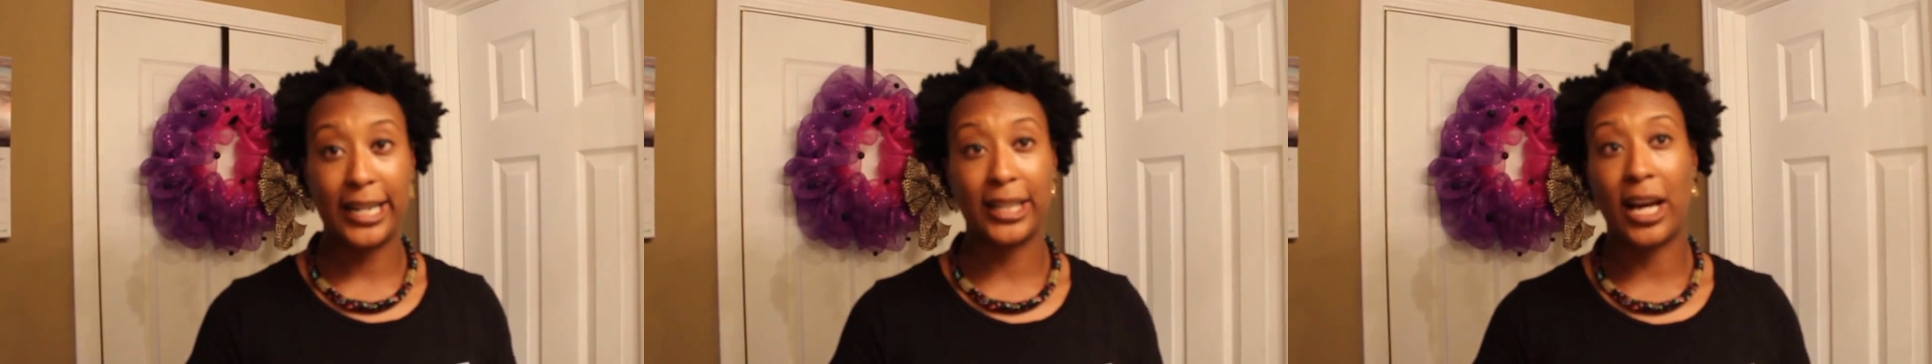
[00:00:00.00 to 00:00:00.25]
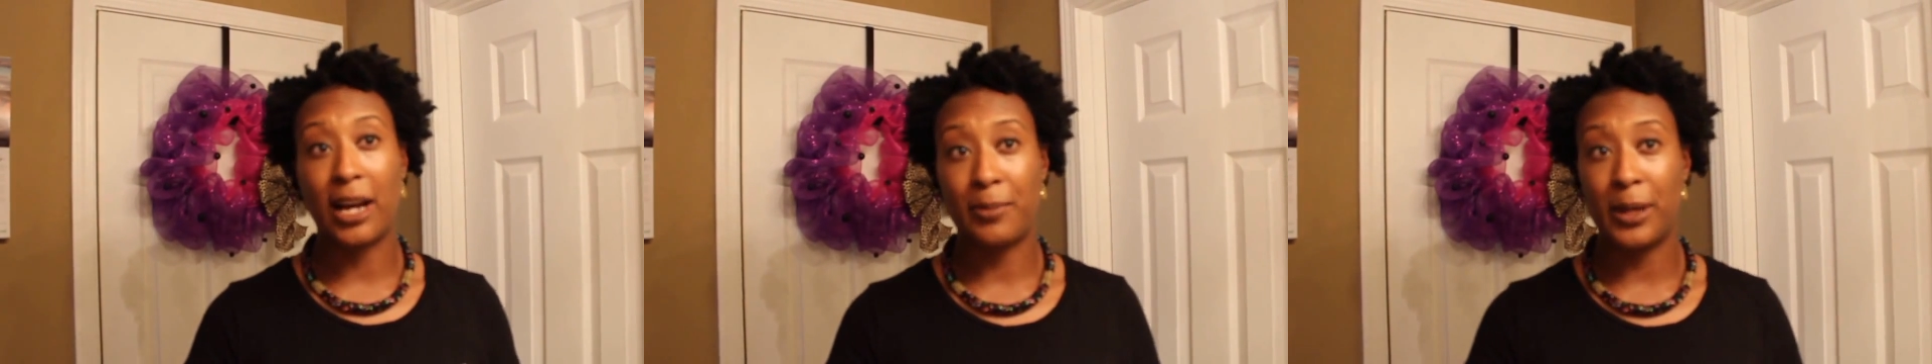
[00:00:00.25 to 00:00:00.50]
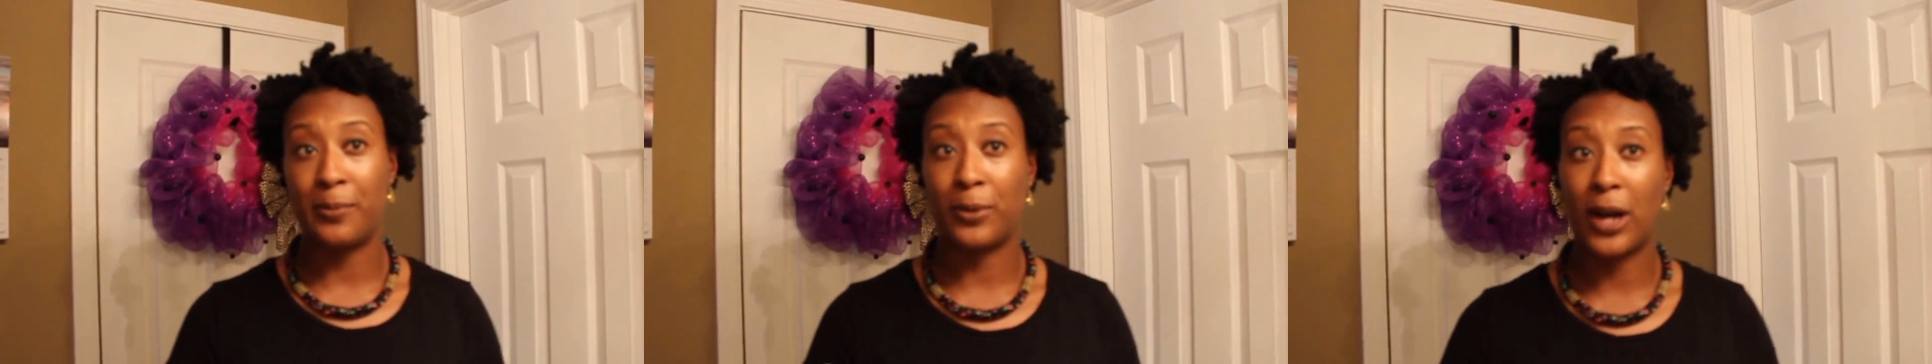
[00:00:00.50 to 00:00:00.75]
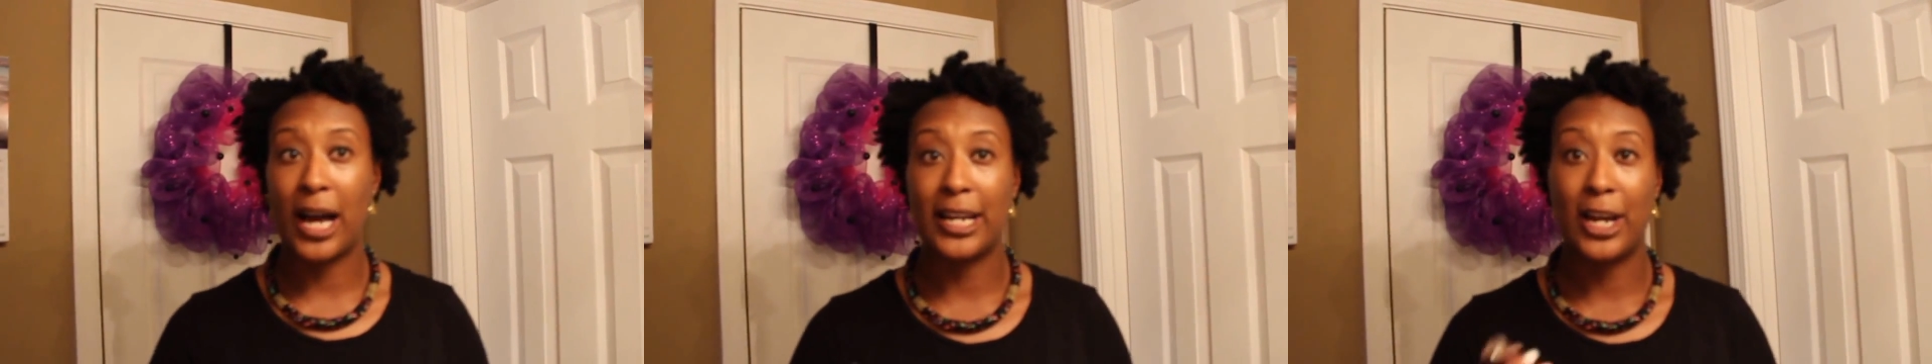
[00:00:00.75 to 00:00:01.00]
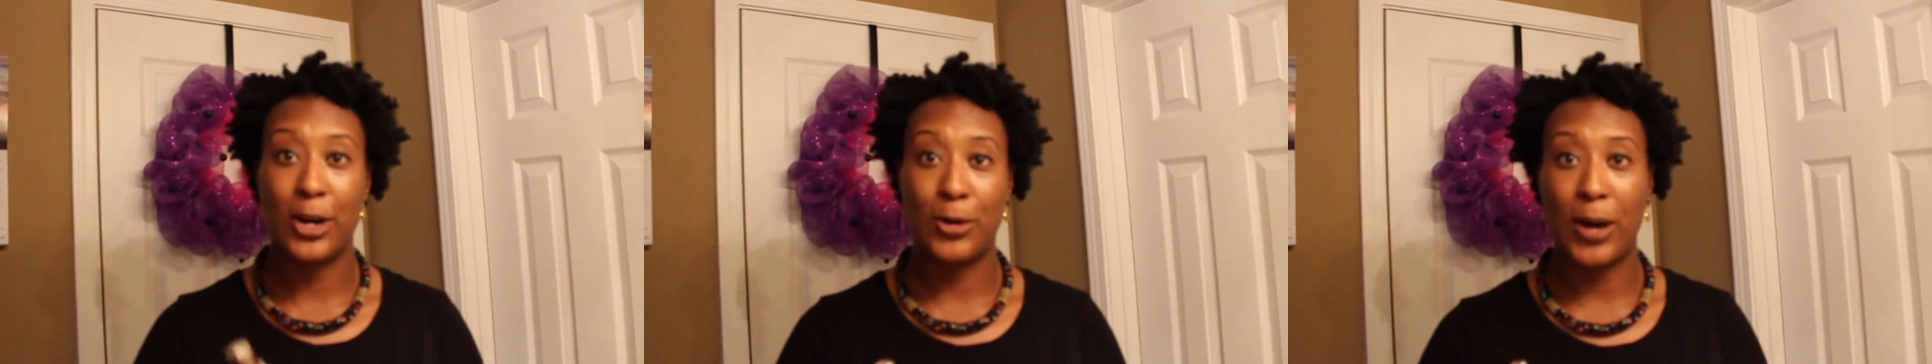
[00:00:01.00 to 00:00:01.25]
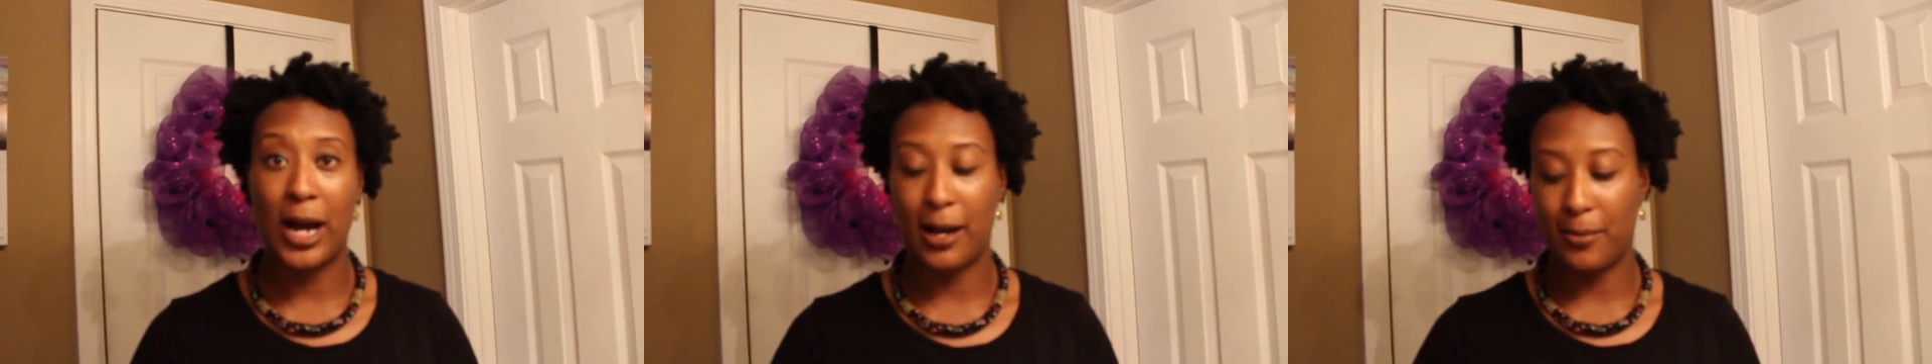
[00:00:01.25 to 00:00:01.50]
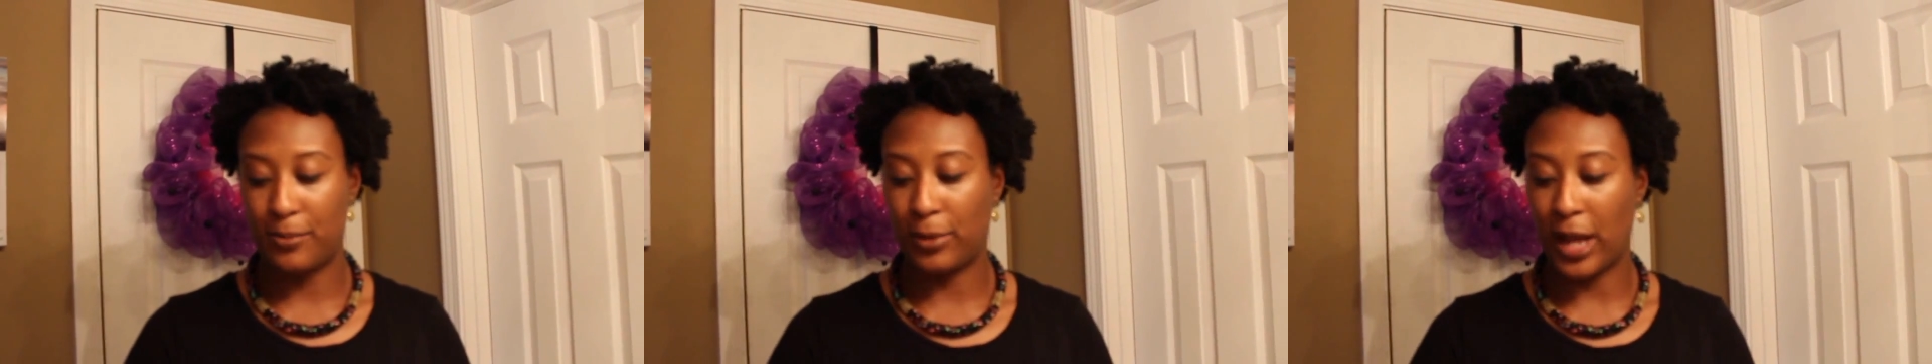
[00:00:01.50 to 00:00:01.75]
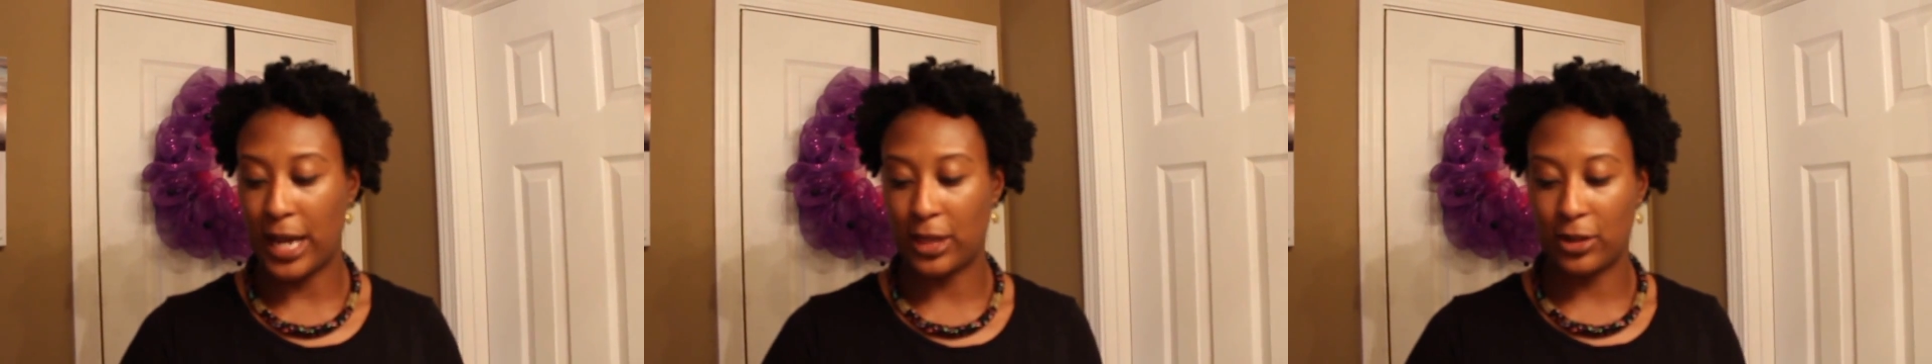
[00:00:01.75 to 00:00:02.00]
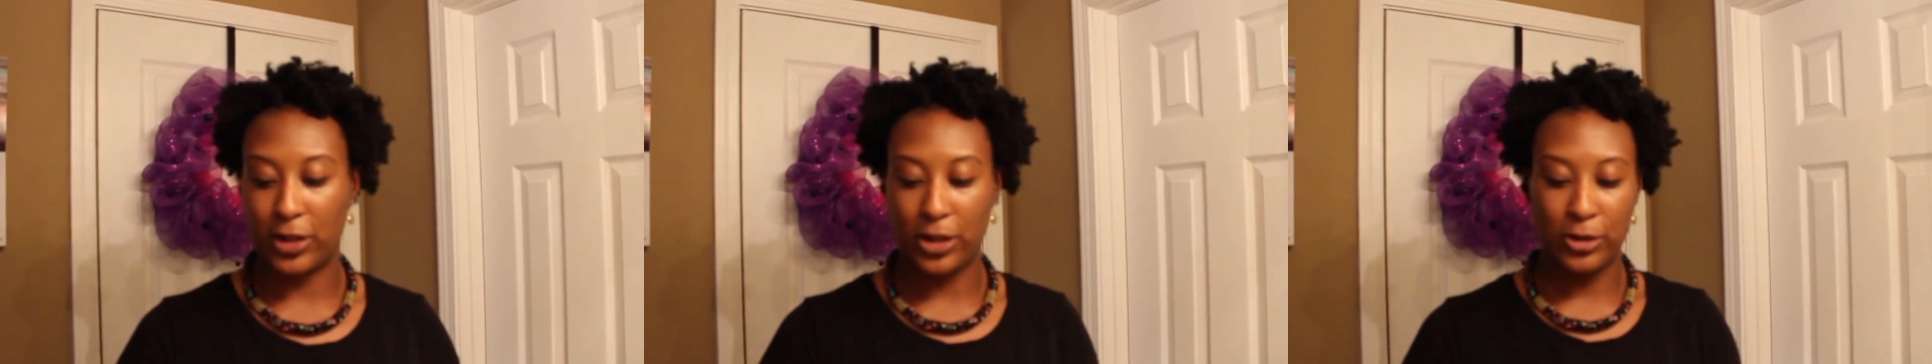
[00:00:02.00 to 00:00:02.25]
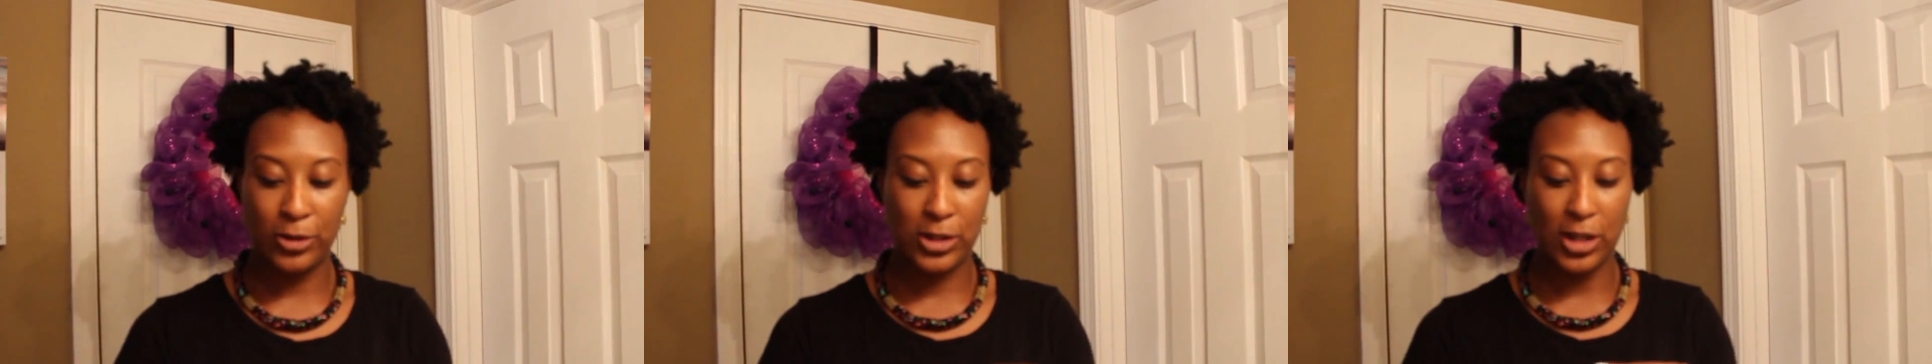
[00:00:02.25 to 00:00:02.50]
A lot of people I know like their nudes,